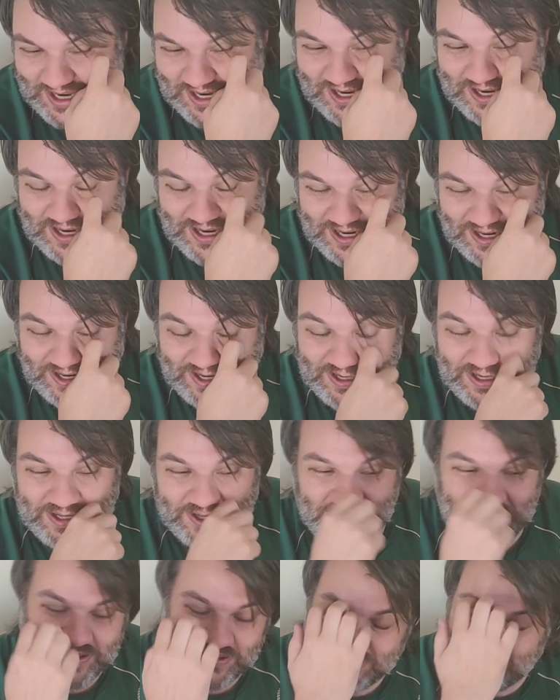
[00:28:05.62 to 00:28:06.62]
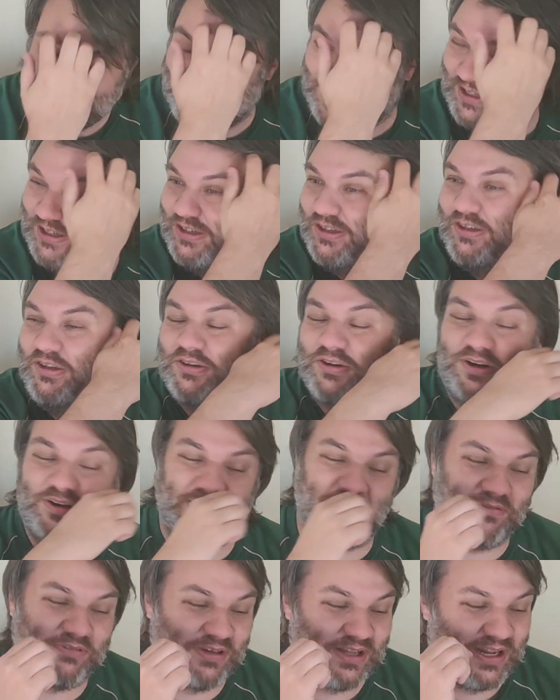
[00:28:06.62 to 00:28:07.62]
And you got to
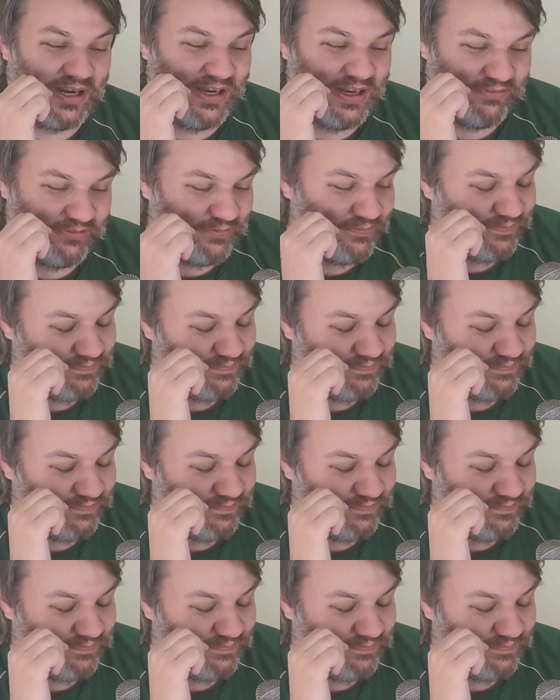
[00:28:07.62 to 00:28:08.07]
have a 911.